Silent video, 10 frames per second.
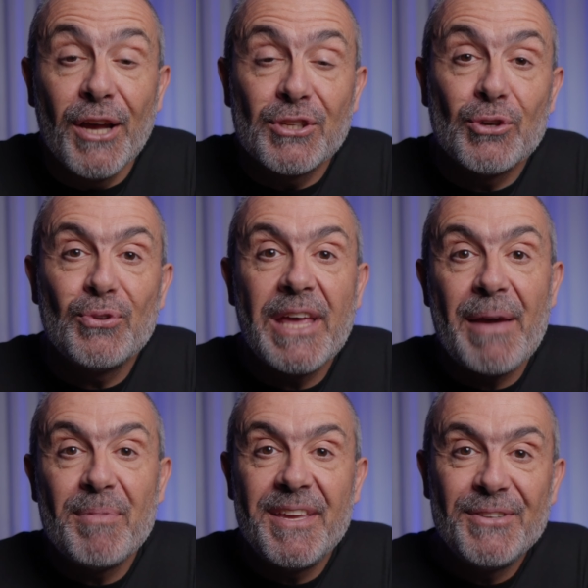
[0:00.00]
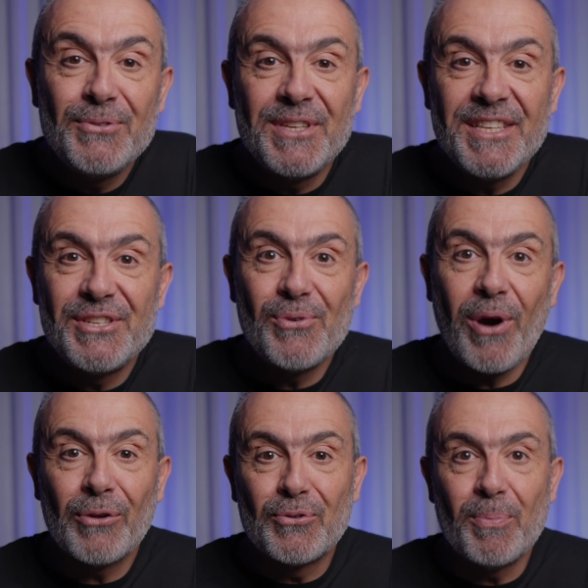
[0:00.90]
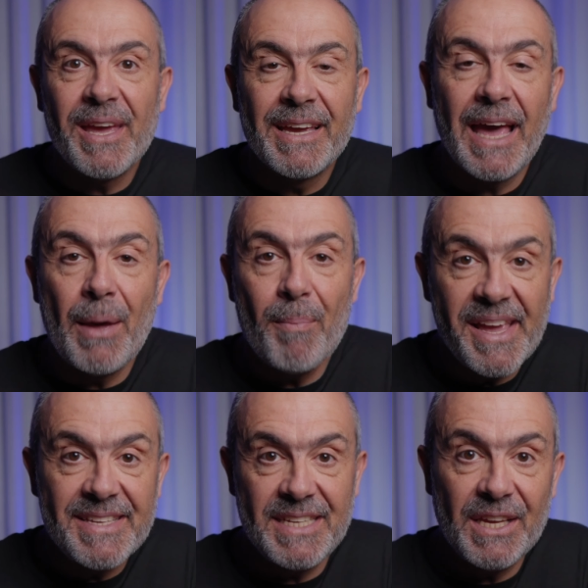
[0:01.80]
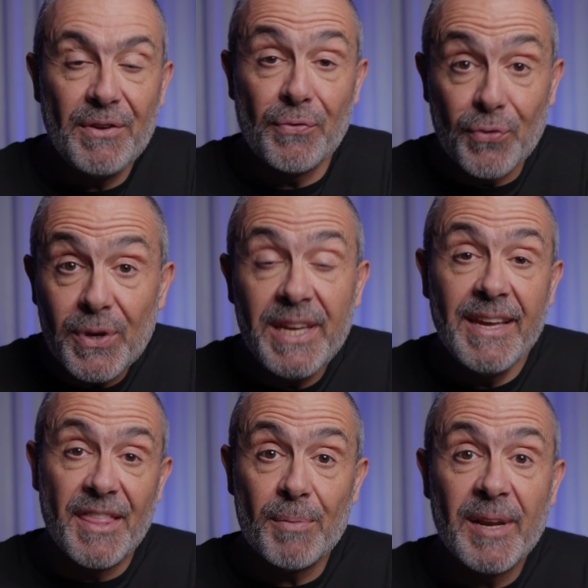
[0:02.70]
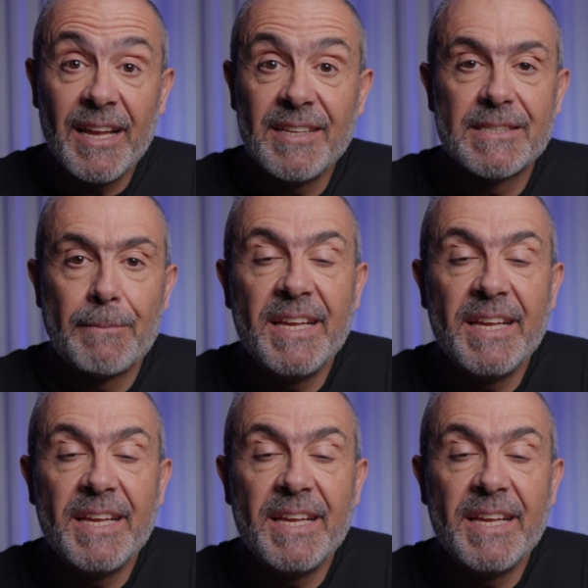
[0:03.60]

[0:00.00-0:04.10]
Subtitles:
So today I'm here to teach you how to make amazing free thumbnails